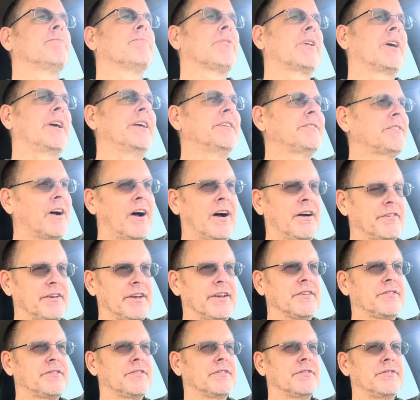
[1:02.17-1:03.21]
It's
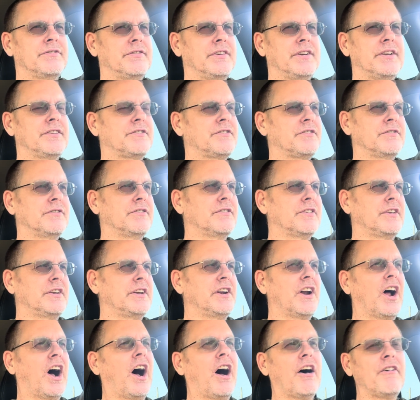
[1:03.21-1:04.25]
obvious. It's
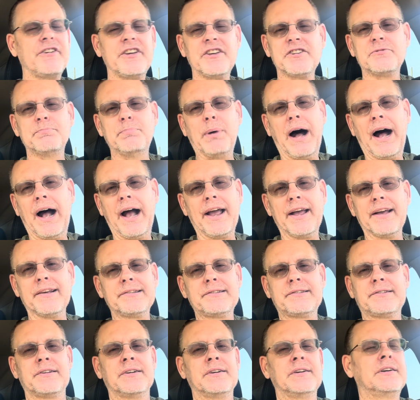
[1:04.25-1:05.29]
an obvious
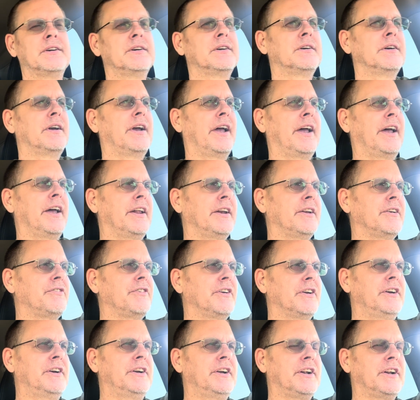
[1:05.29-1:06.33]
bias,
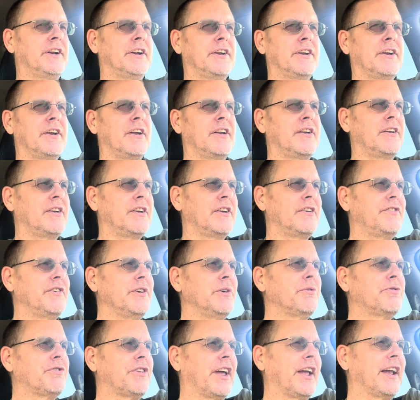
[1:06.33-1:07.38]
and if
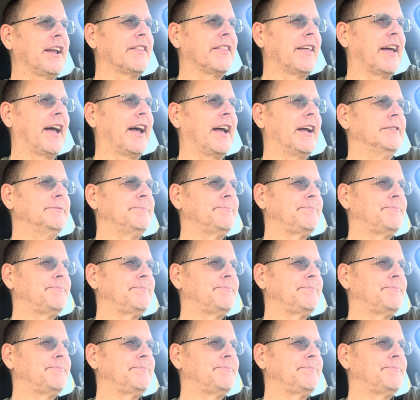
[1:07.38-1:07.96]
you think that